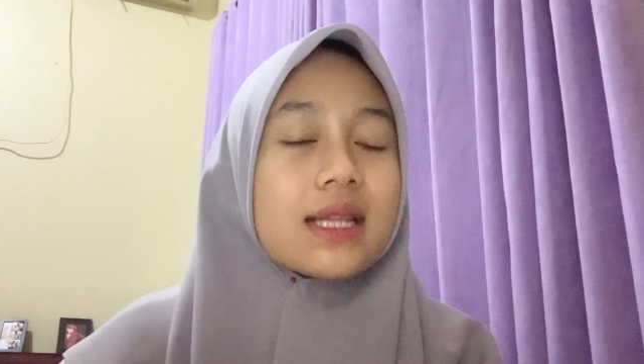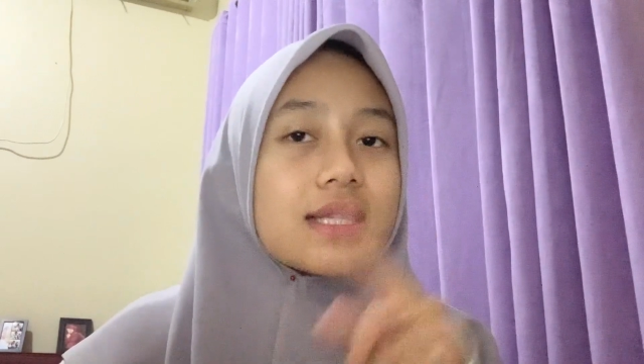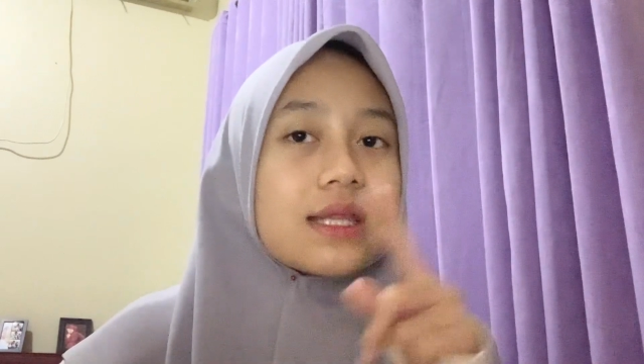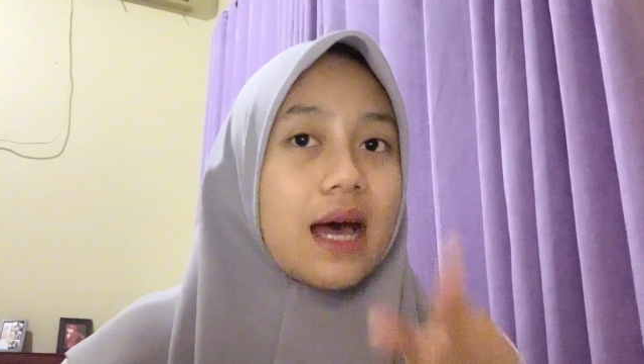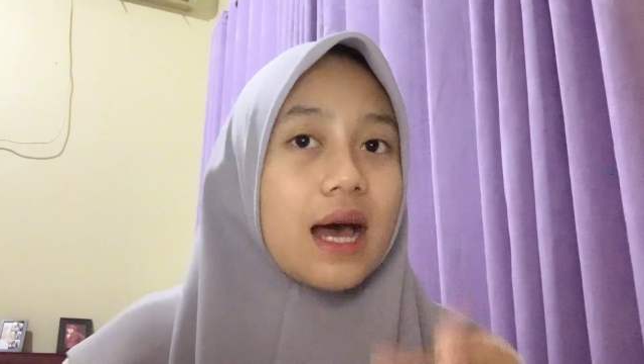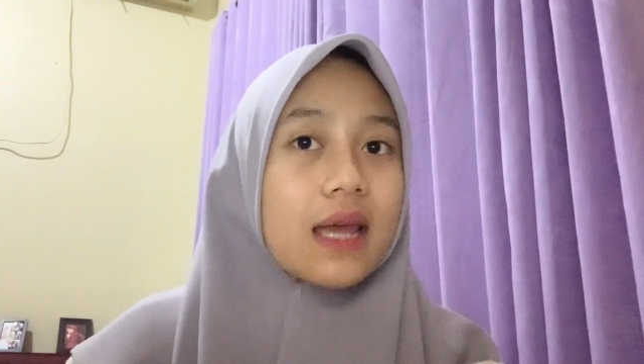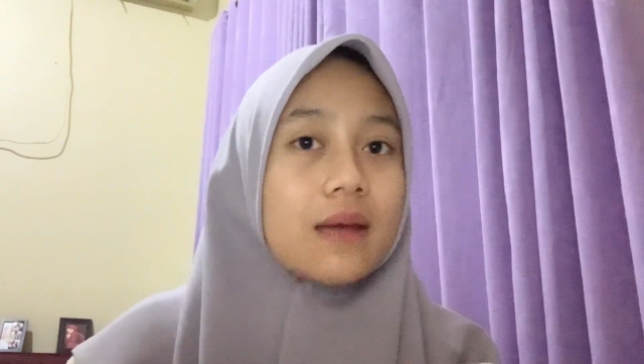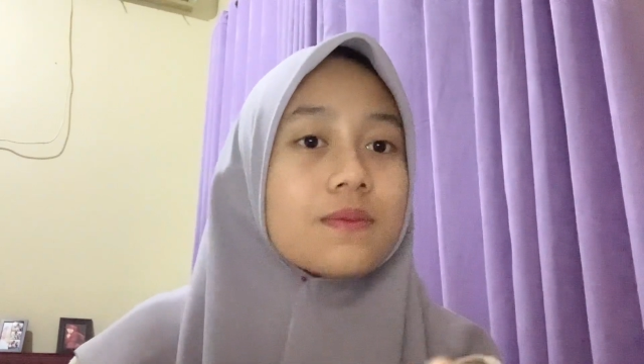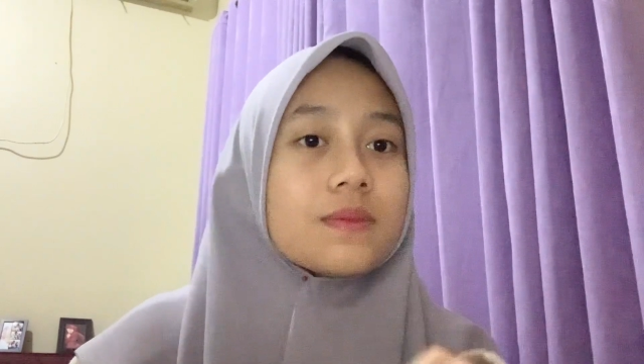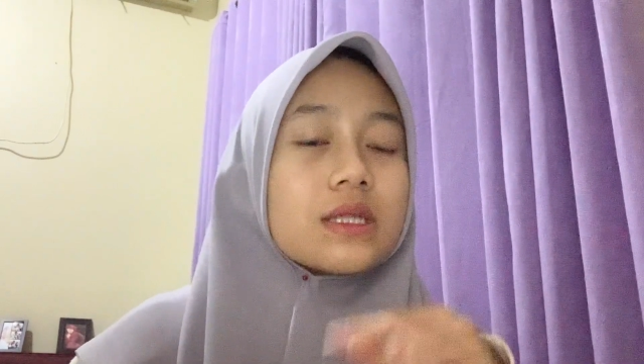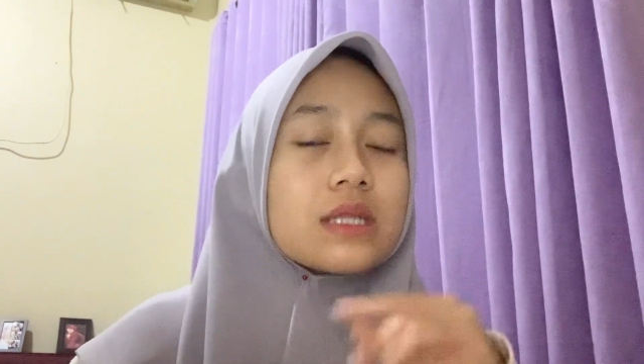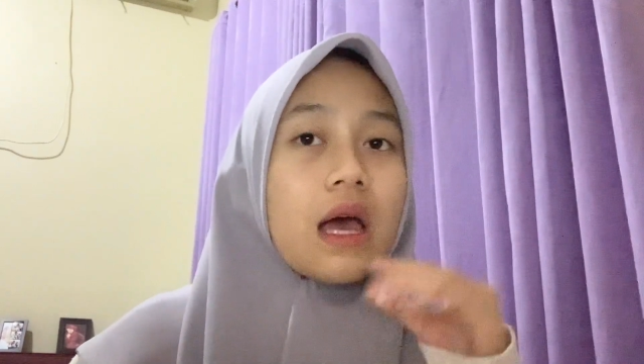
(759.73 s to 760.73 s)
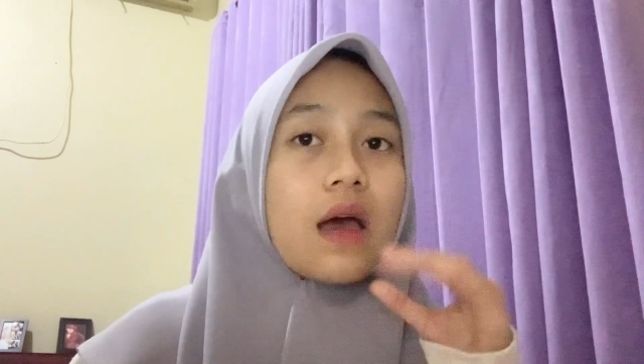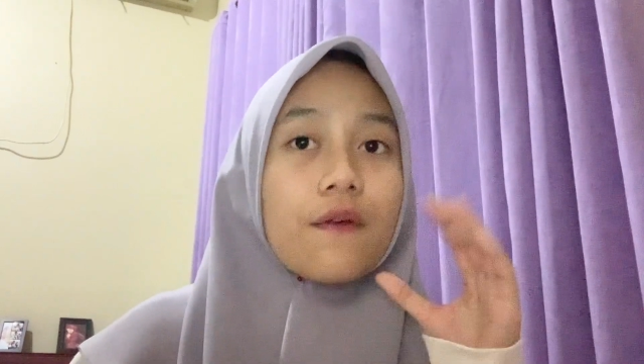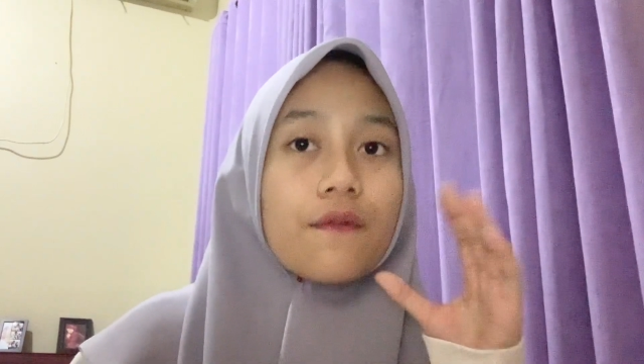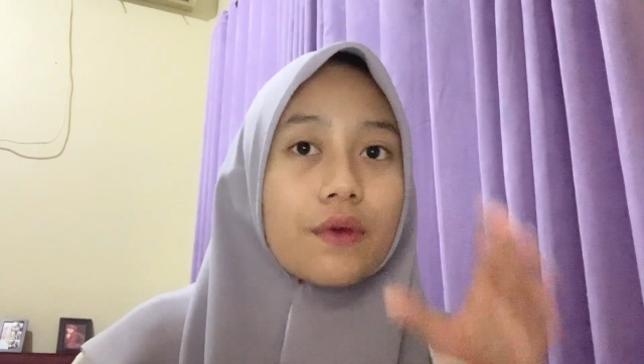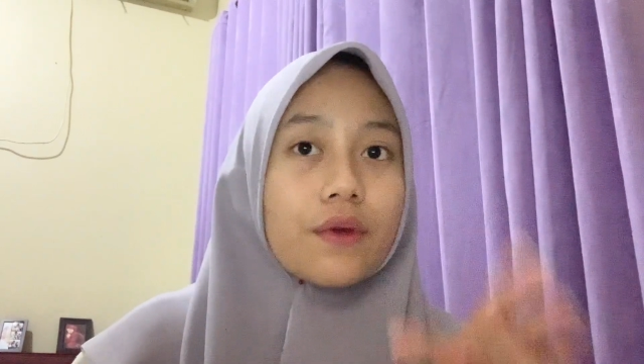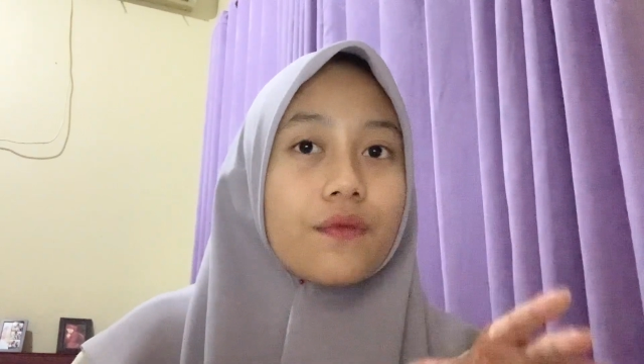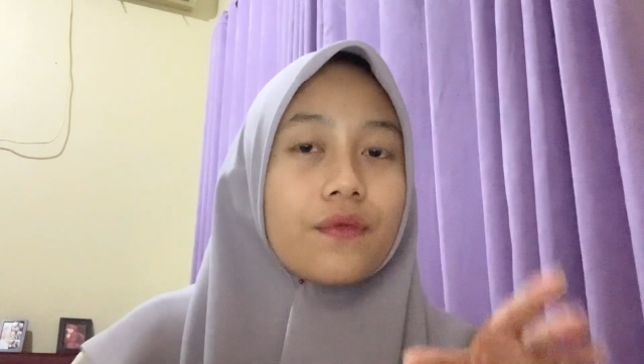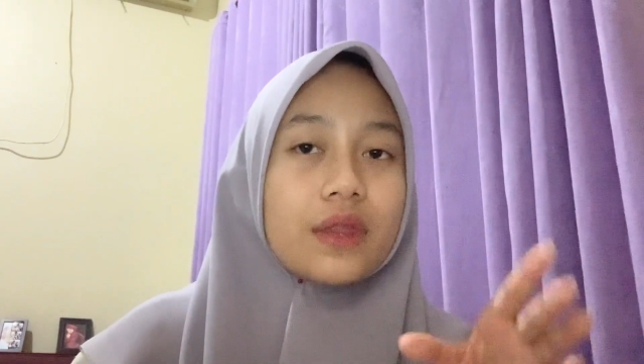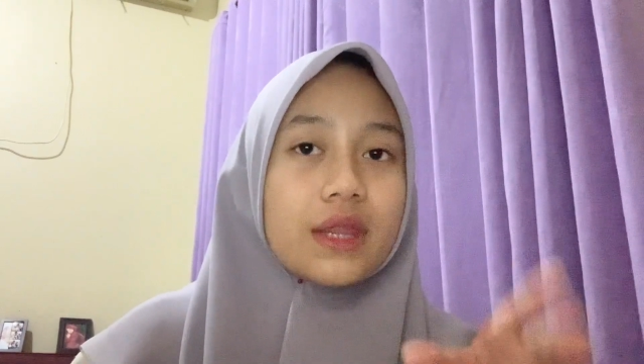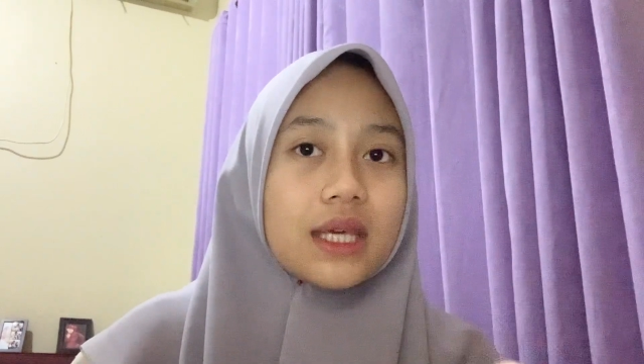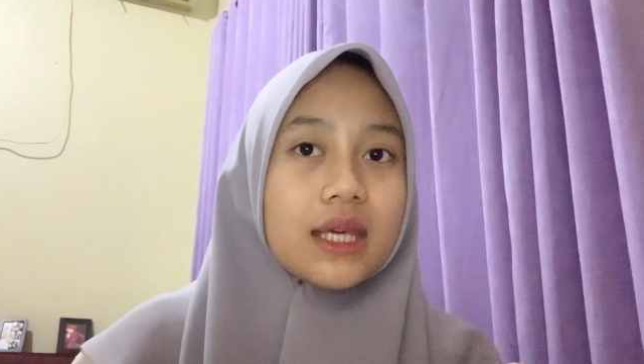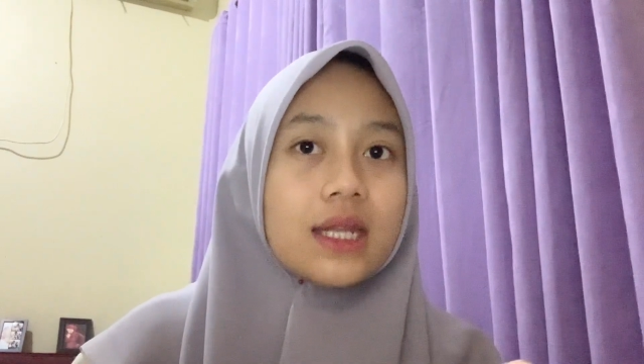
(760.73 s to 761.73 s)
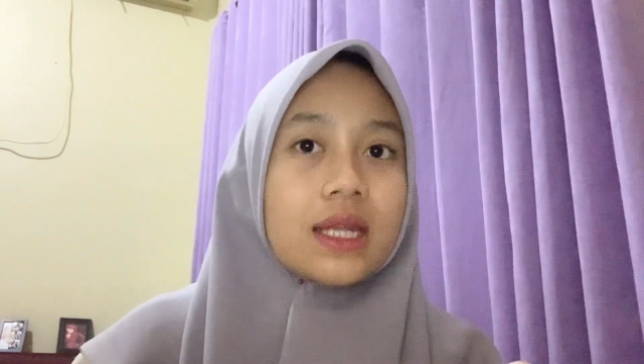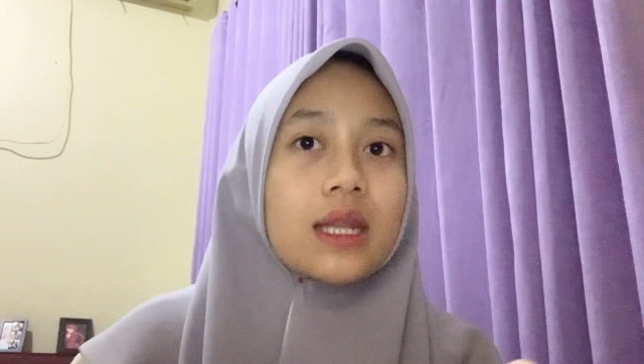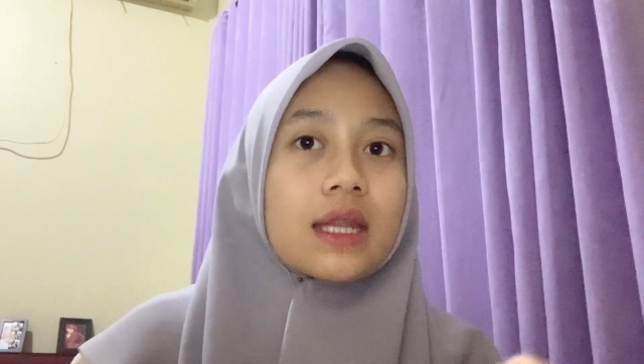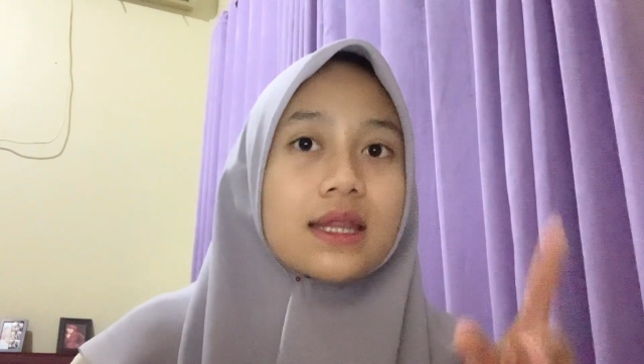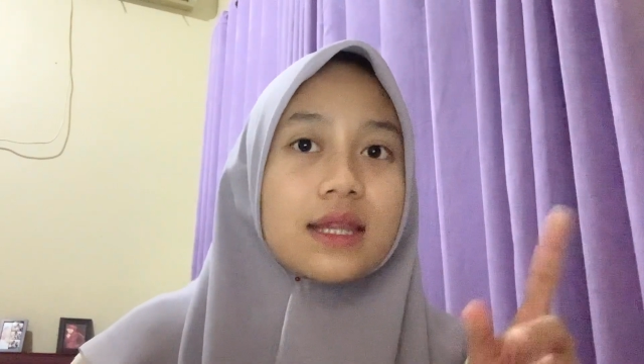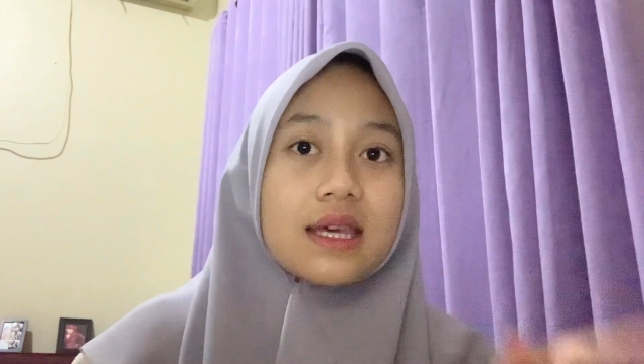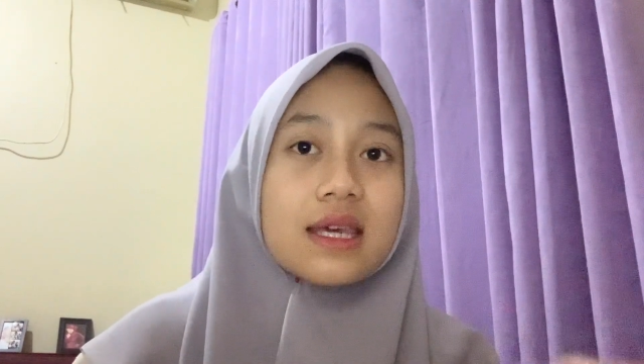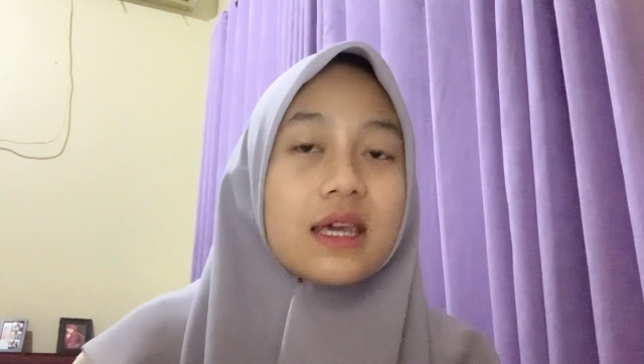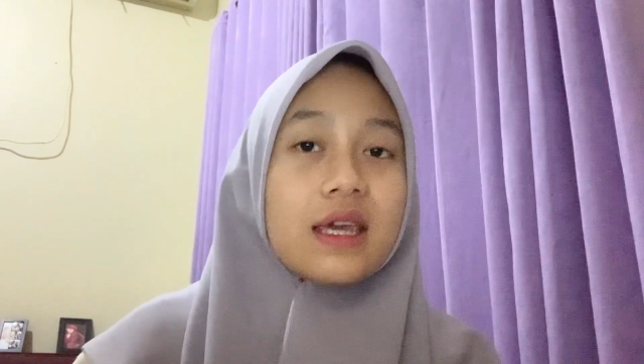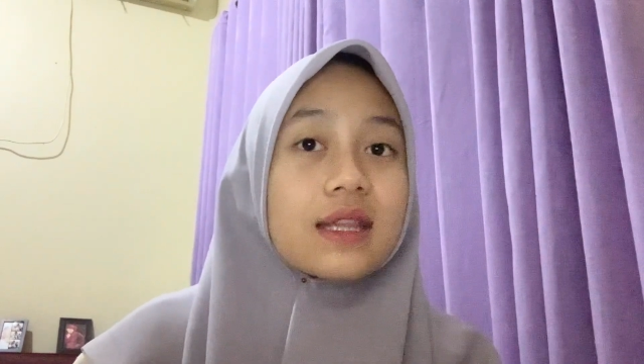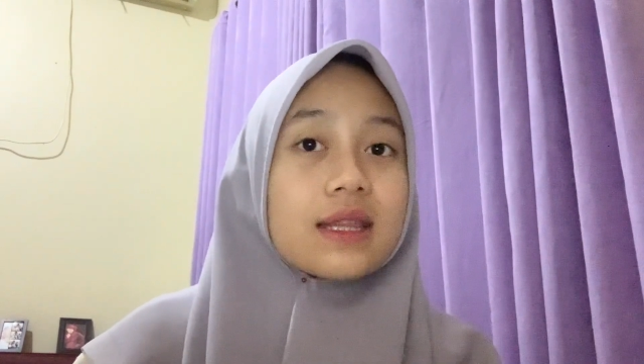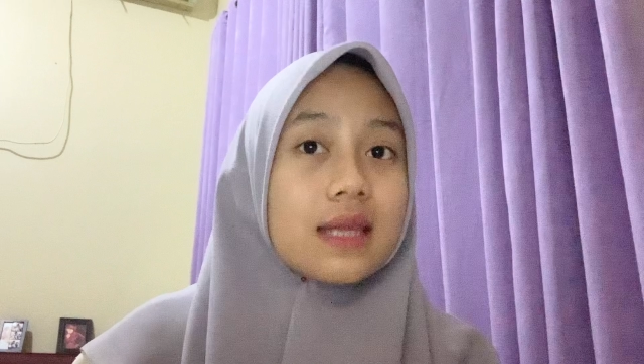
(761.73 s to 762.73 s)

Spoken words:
times 15T